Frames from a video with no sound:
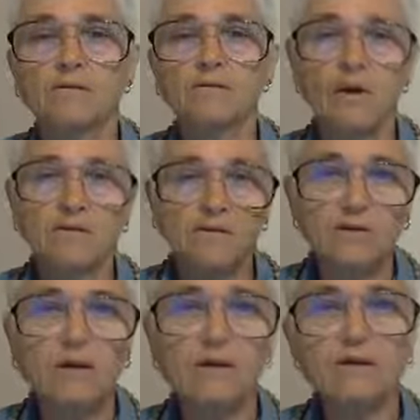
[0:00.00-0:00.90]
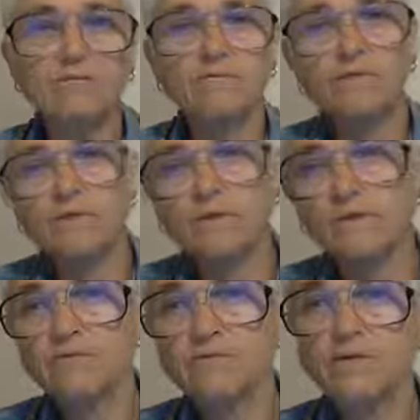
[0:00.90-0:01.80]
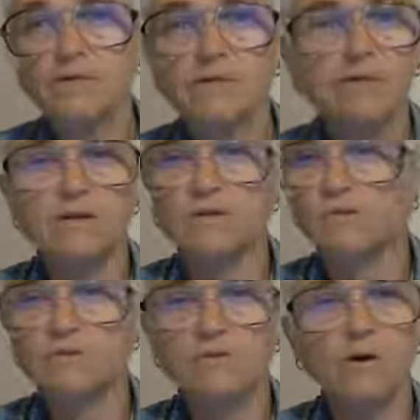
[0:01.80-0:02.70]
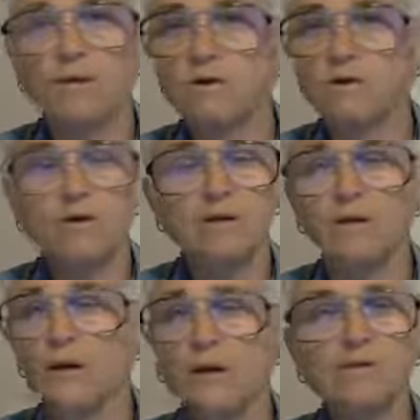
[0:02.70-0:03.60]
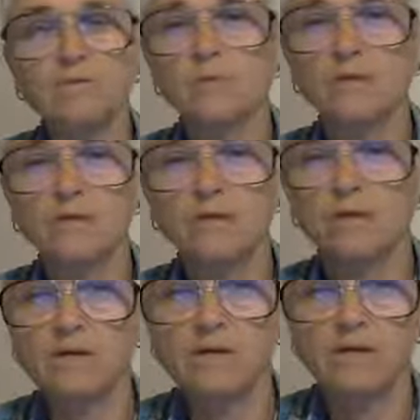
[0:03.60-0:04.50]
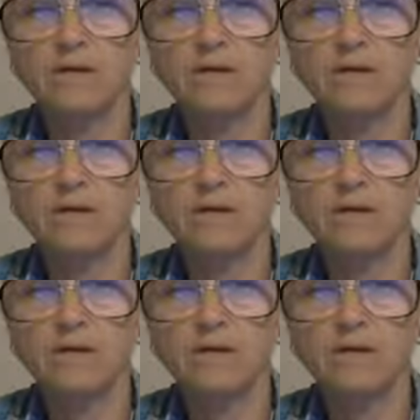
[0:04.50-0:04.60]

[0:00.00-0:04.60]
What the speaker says: Loss and gain, victory and defeat, it goes on unlimitedly.